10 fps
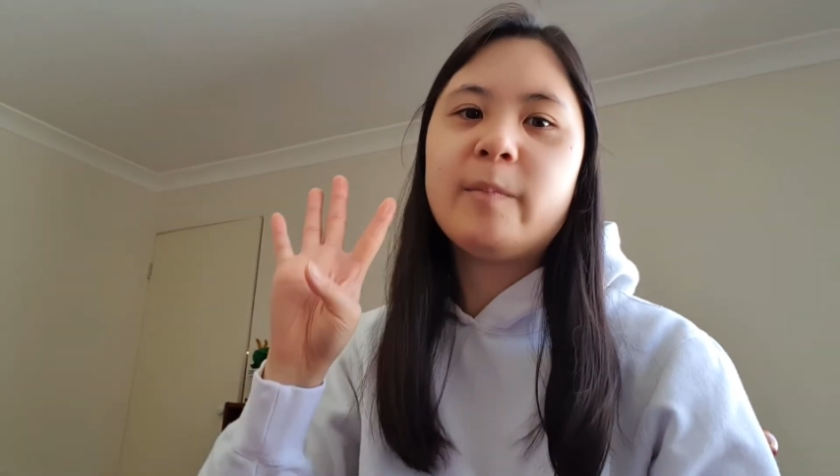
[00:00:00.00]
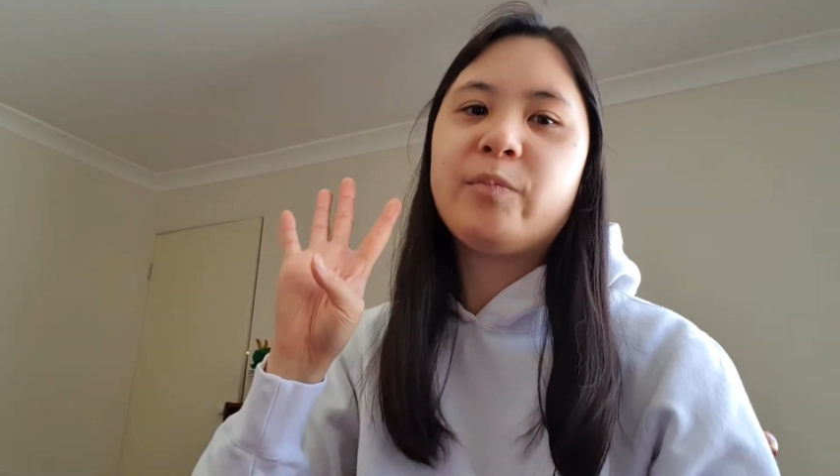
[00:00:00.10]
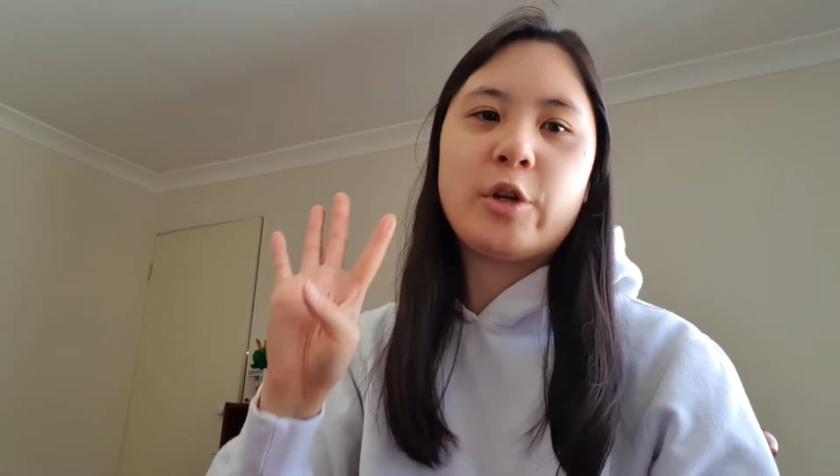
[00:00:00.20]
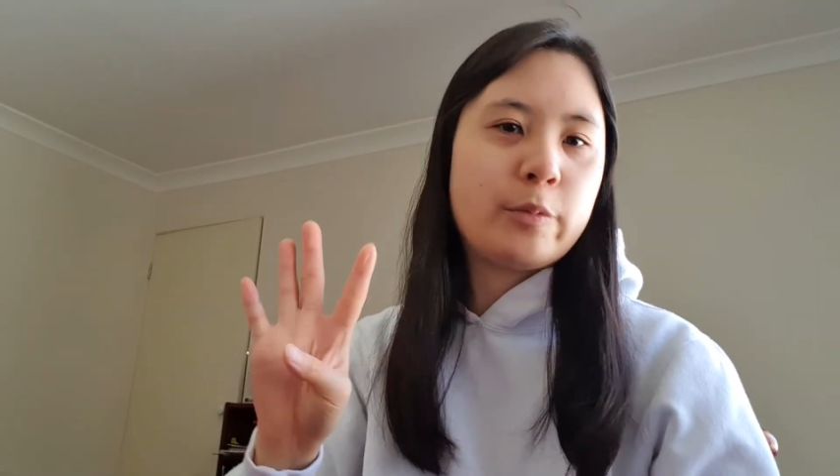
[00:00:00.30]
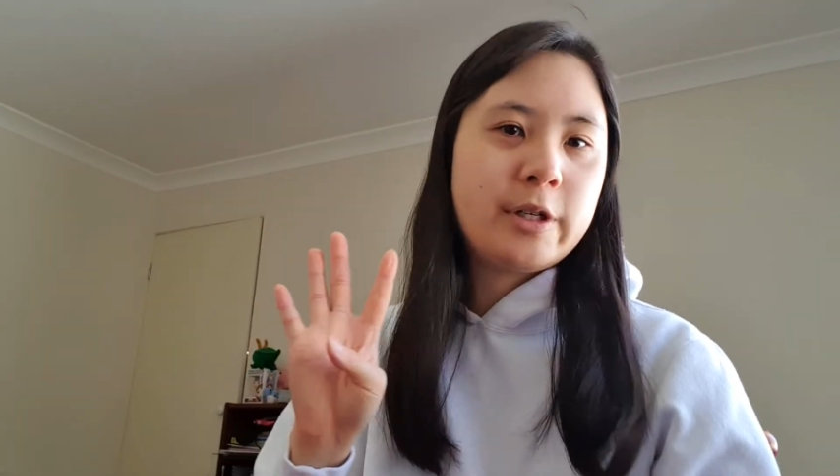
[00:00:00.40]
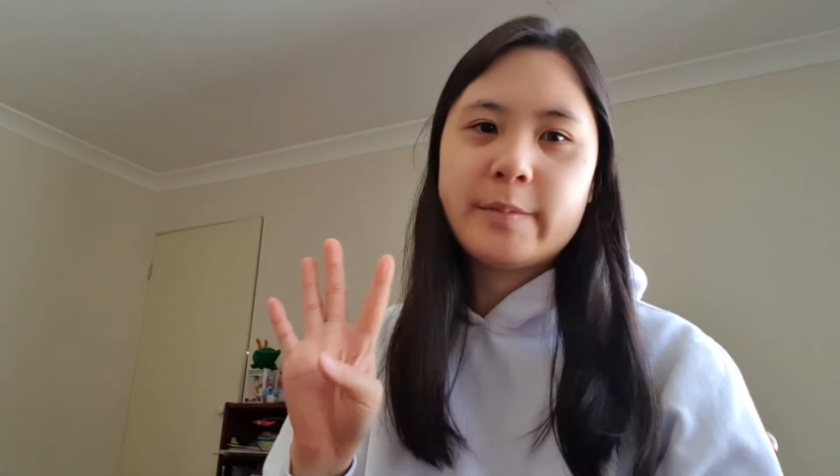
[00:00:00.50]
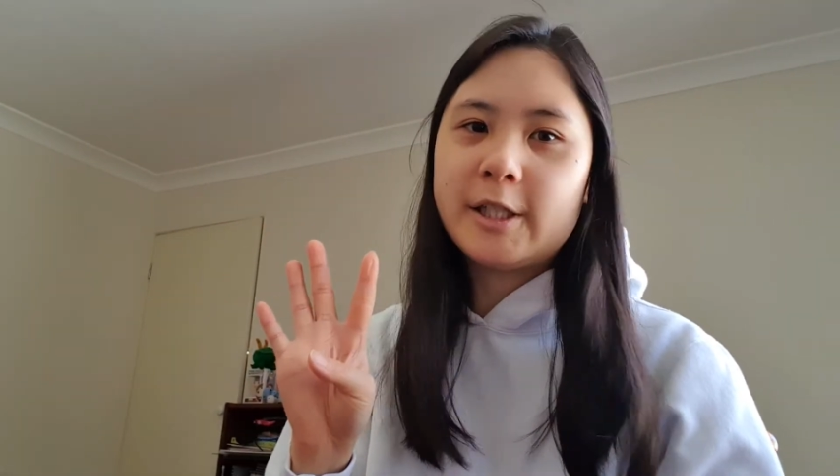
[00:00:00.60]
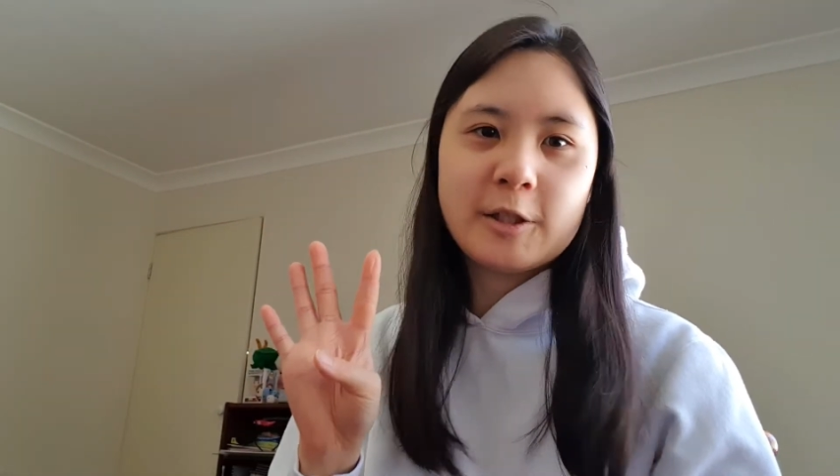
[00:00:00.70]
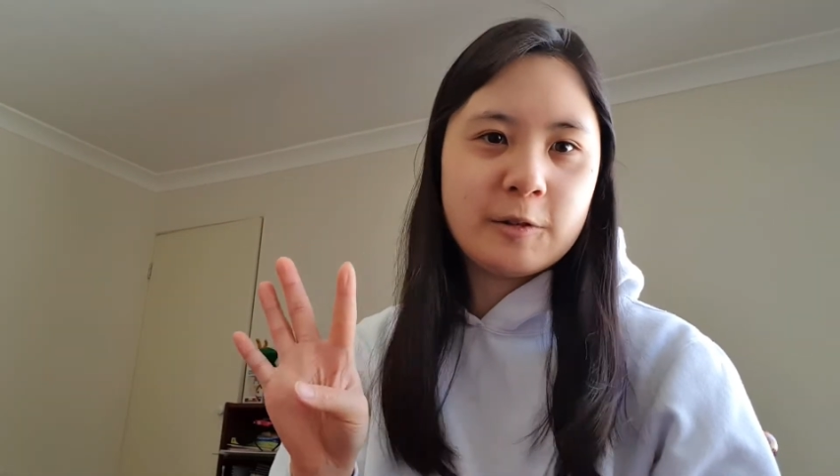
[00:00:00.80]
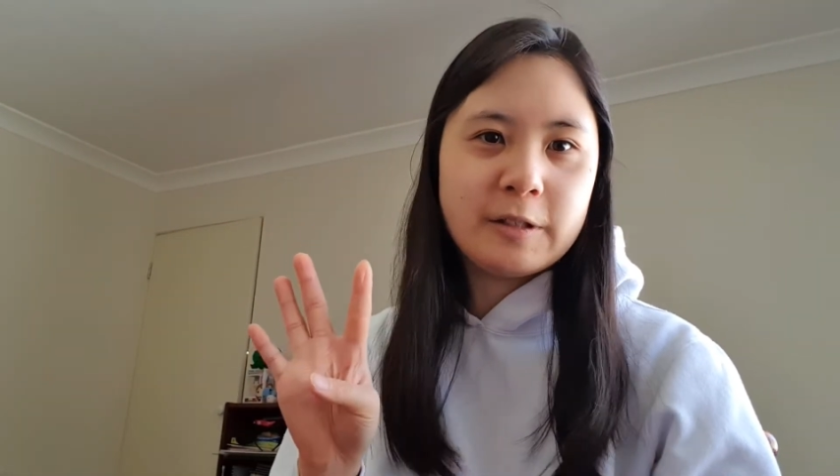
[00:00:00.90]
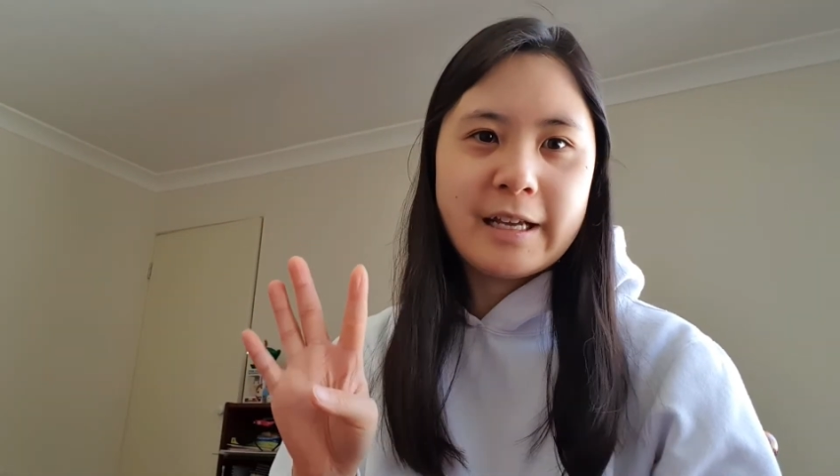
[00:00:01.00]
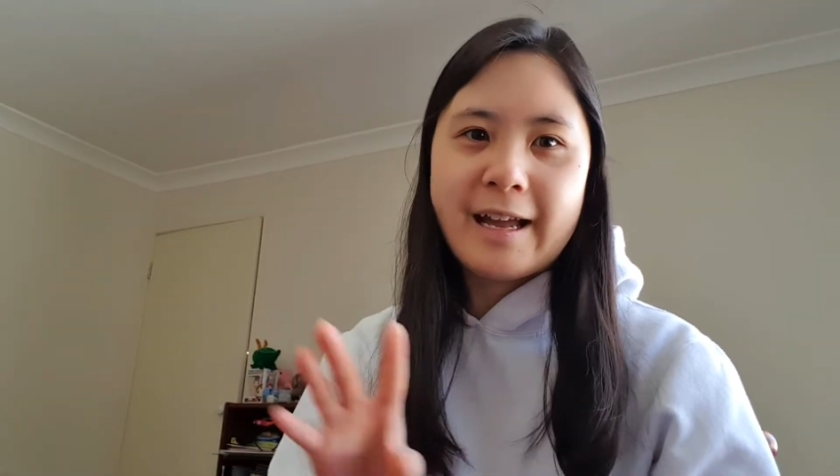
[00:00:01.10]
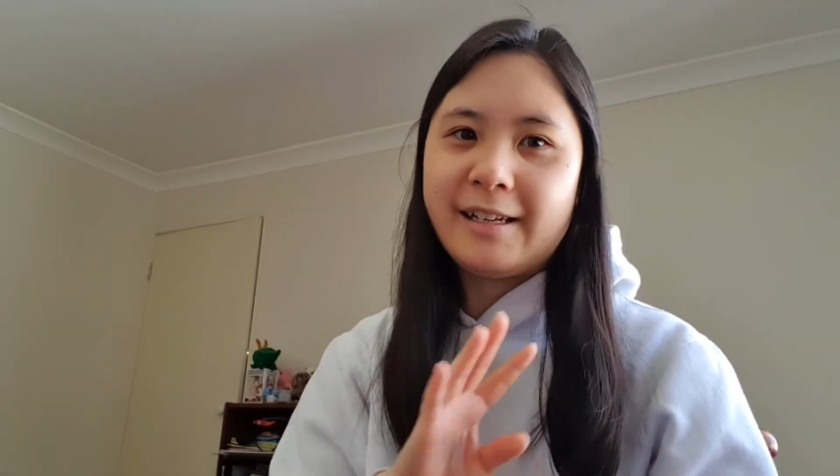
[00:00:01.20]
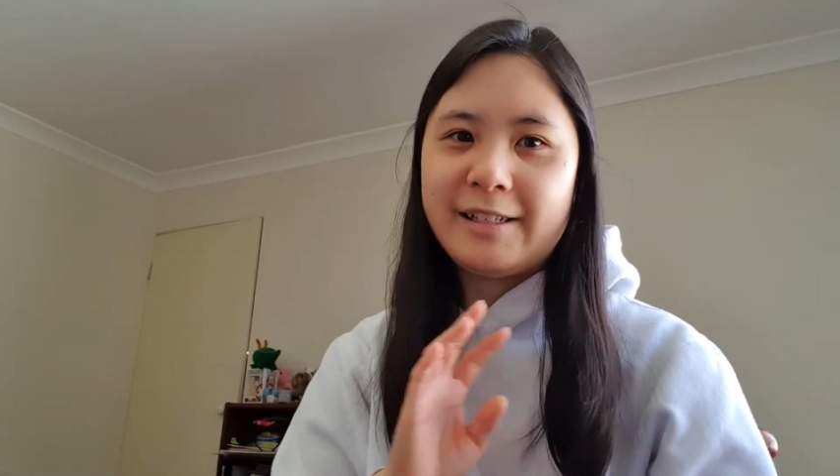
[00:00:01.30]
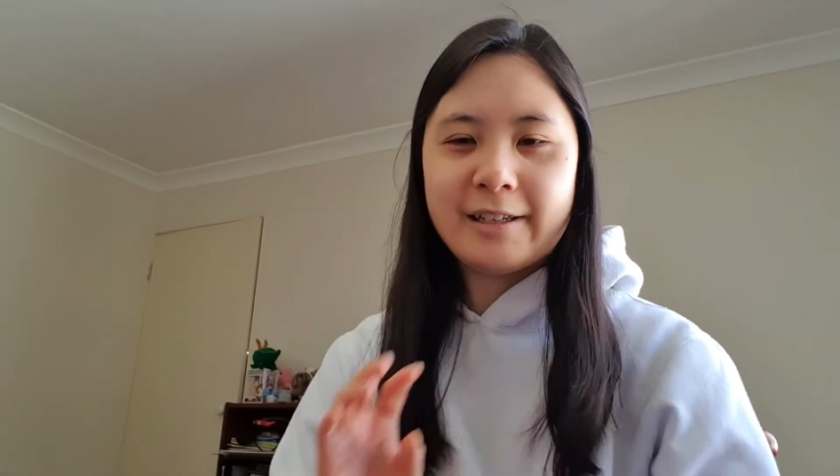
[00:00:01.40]
you're pretty much good
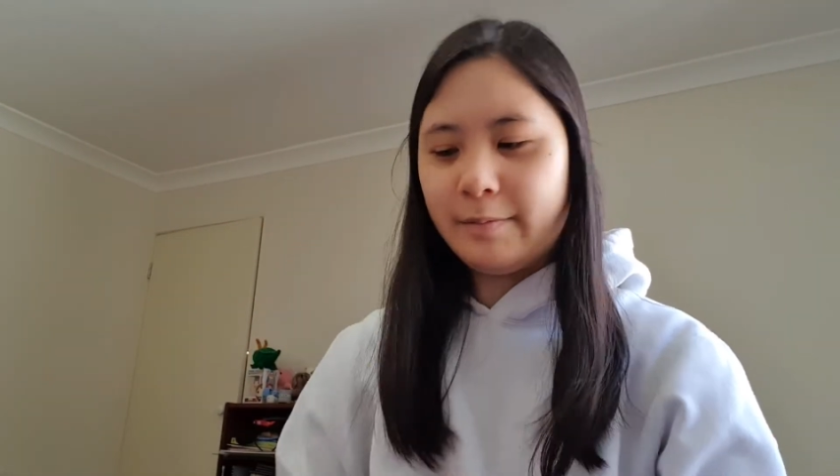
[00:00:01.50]
and you can